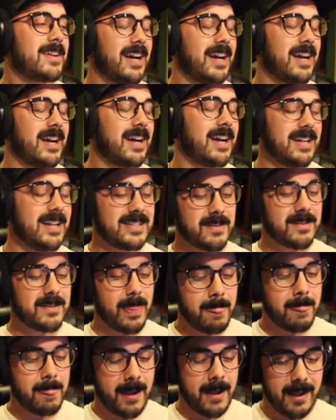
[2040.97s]
because.
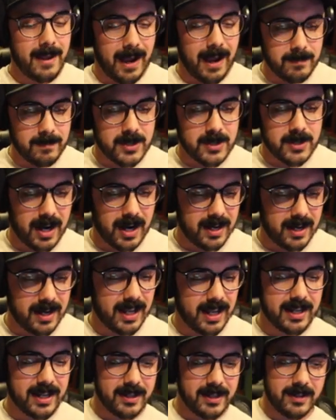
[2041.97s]
I'm trying
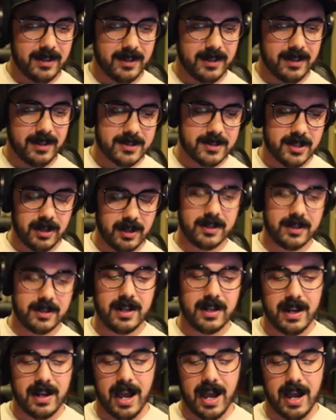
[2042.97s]
like
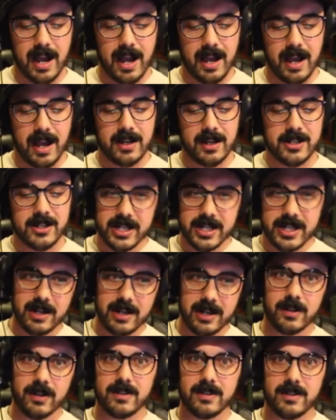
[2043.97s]
certain. I'm
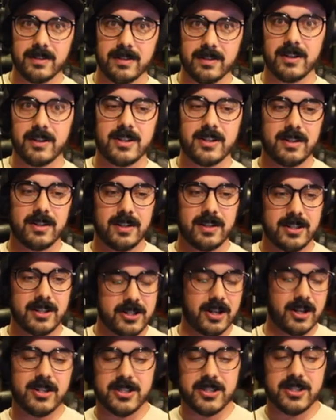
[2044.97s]
playing hard as well.
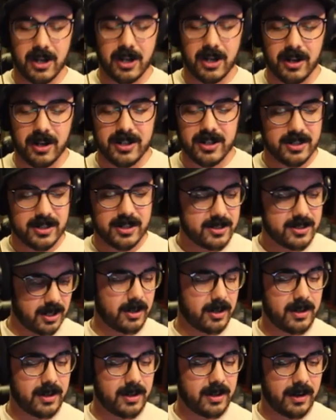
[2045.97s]
Yeah. Certain
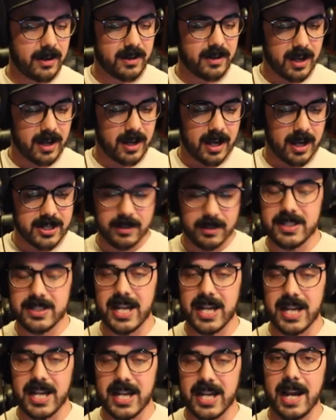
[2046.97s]

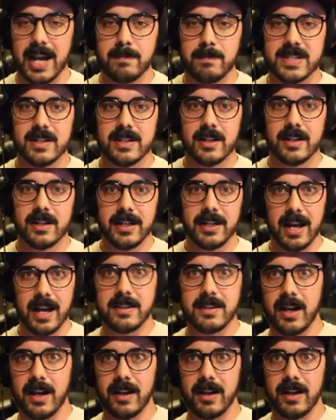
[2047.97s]
shield types, you
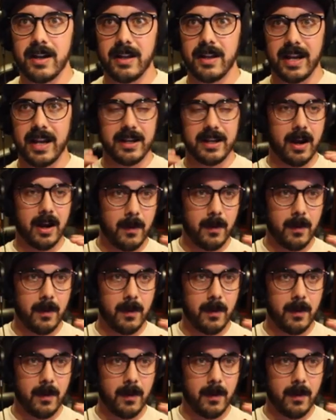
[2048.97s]
have to like